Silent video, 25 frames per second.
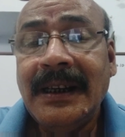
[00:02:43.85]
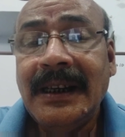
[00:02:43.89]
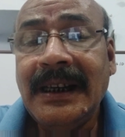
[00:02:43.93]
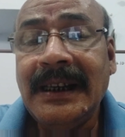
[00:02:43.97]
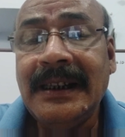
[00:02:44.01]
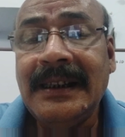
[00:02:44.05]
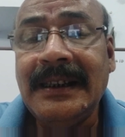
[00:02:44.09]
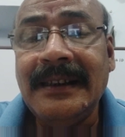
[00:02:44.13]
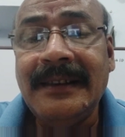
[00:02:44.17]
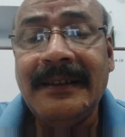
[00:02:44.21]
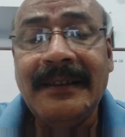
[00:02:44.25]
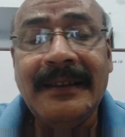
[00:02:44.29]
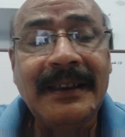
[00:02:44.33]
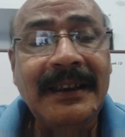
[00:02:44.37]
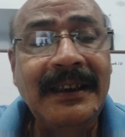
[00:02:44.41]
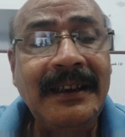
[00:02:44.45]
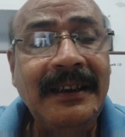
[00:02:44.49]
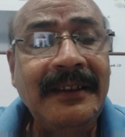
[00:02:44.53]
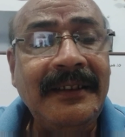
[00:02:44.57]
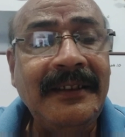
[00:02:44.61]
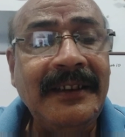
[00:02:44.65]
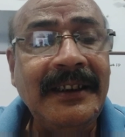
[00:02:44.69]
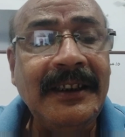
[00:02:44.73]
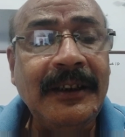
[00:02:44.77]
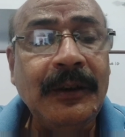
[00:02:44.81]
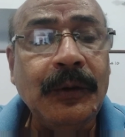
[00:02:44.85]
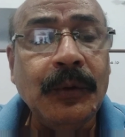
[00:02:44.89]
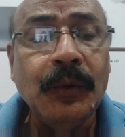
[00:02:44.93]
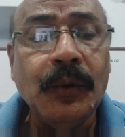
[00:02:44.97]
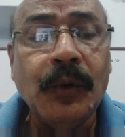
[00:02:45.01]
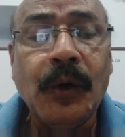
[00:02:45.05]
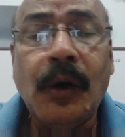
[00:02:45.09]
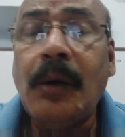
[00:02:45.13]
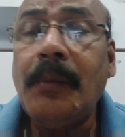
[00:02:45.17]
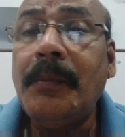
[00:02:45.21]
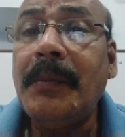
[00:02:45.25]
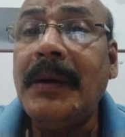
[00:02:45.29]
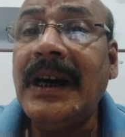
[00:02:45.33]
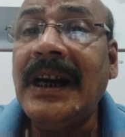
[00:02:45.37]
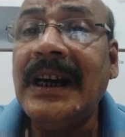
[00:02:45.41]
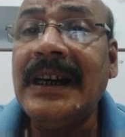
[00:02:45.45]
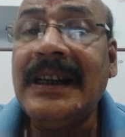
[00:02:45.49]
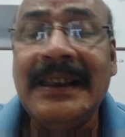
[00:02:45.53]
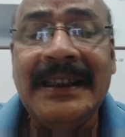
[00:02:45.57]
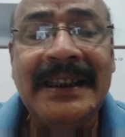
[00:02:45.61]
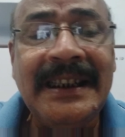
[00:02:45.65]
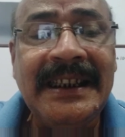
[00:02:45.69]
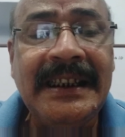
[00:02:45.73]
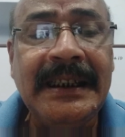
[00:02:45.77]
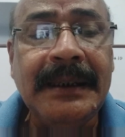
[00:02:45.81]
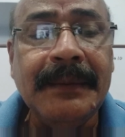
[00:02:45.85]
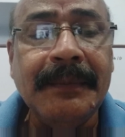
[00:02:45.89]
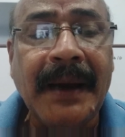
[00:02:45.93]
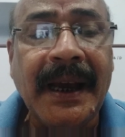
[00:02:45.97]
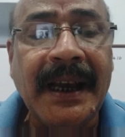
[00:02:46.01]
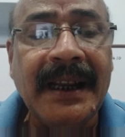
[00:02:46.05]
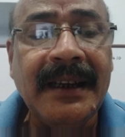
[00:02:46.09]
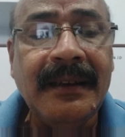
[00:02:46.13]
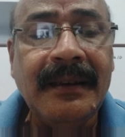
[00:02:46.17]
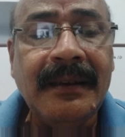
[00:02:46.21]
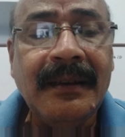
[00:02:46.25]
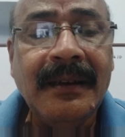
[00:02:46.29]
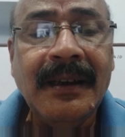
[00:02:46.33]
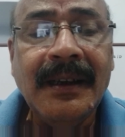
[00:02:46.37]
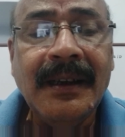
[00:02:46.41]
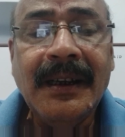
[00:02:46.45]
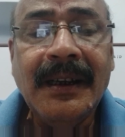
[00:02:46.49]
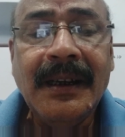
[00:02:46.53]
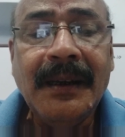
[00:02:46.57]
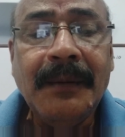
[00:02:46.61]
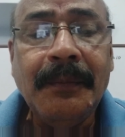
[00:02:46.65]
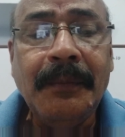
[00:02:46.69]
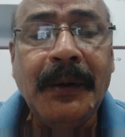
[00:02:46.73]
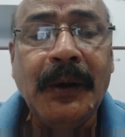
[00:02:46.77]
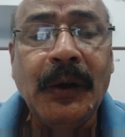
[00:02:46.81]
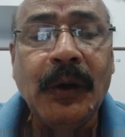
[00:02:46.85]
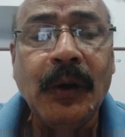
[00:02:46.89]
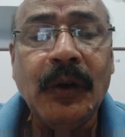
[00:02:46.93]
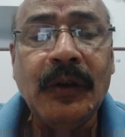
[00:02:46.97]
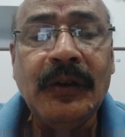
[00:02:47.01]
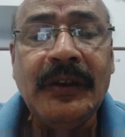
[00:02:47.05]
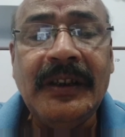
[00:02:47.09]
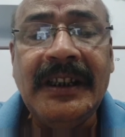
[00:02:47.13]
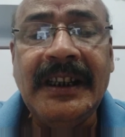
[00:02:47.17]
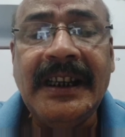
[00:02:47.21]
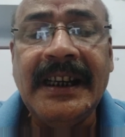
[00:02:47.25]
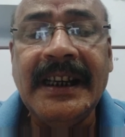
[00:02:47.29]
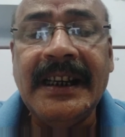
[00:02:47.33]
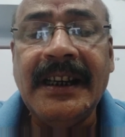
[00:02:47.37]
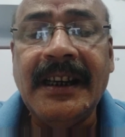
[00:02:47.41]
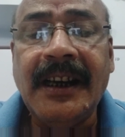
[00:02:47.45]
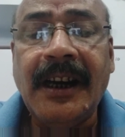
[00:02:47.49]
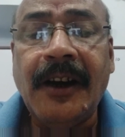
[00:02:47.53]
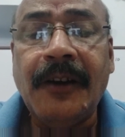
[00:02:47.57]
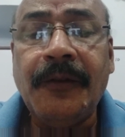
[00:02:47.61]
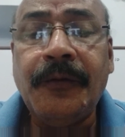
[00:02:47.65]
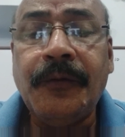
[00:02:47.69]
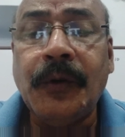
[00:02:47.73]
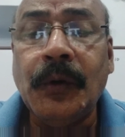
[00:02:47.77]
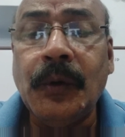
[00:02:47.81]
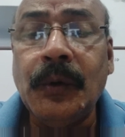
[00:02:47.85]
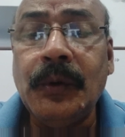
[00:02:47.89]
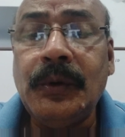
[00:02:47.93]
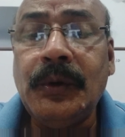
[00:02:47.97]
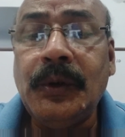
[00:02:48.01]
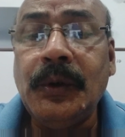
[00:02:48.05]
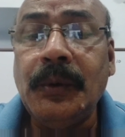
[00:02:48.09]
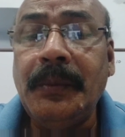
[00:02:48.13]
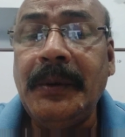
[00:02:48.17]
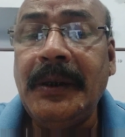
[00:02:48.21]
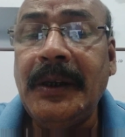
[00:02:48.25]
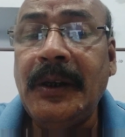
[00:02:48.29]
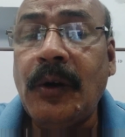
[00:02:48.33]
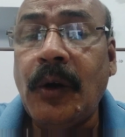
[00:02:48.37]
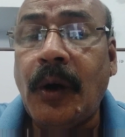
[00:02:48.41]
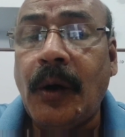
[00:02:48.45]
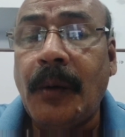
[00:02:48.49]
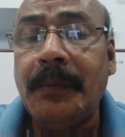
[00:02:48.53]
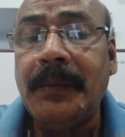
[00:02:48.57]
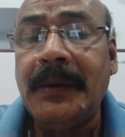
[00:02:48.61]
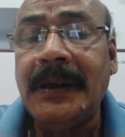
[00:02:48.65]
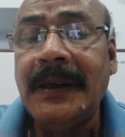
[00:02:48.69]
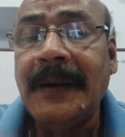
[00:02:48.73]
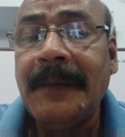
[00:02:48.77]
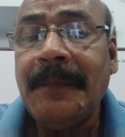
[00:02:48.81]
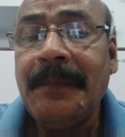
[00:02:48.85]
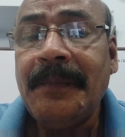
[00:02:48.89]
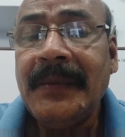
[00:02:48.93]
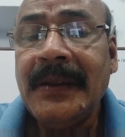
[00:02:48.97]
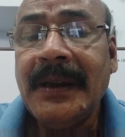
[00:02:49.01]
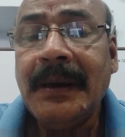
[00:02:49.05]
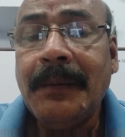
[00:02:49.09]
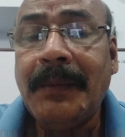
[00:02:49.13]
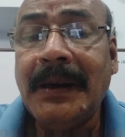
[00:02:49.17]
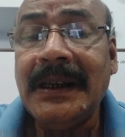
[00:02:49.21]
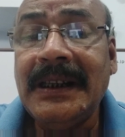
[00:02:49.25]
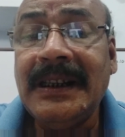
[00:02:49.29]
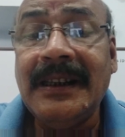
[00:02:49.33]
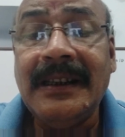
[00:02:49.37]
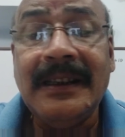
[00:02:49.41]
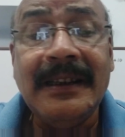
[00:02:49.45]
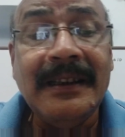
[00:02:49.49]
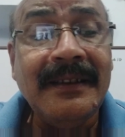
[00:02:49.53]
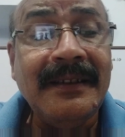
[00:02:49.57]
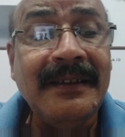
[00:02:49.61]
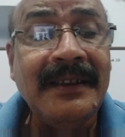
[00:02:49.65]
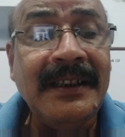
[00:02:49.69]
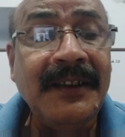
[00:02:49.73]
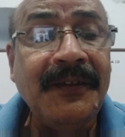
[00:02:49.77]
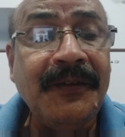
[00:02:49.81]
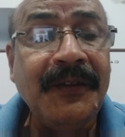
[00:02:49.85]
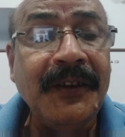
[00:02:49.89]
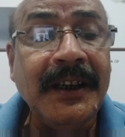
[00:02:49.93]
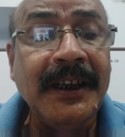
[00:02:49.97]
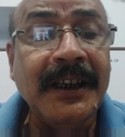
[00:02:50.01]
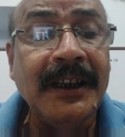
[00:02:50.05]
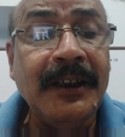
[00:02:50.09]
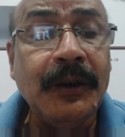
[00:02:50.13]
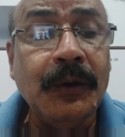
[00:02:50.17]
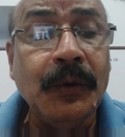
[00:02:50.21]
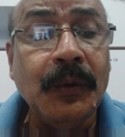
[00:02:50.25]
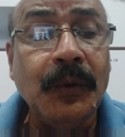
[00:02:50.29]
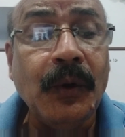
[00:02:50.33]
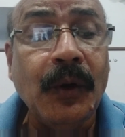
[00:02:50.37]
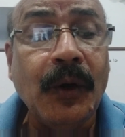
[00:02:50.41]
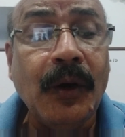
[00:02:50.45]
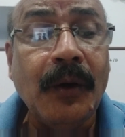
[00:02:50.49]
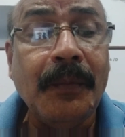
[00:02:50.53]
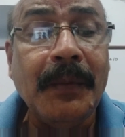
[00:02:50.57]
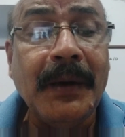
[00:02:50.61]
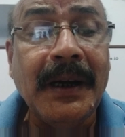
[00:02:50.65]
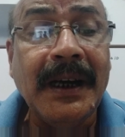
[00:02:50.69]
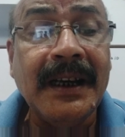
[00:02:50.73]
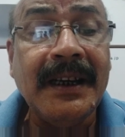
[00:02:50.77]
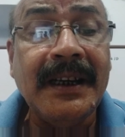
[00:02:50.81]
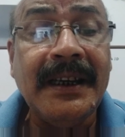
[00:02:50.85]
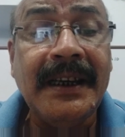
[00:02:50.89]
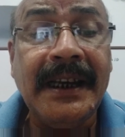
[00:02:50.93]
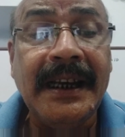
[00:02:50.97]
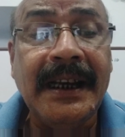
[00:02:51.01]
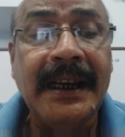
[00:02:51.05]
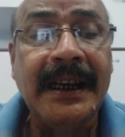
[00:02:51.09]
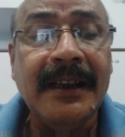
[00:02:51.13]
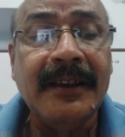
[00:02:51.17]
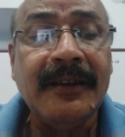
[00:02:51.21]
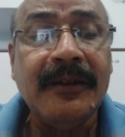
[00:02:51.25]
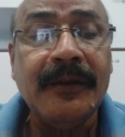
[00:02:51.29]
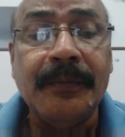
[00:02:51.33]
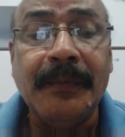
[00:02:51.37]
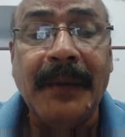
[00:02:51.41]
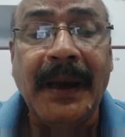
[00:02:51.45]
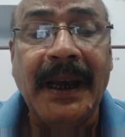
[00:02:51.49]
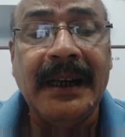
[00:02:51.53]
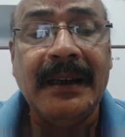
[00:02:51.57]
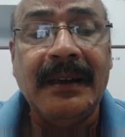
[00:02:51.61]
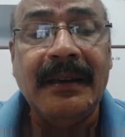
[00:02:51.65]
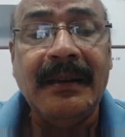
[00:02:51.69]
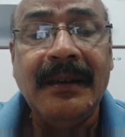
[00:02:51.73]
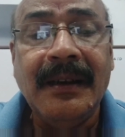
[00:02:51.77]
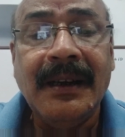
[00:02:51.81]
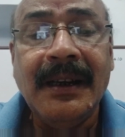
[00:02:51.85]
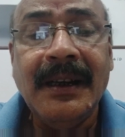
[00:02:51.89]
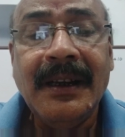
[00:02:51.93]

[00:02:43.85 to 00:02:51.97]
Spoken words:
It is easy to rob a greedy man because he can afford to be robbed, but it is difficult to rob a careless man.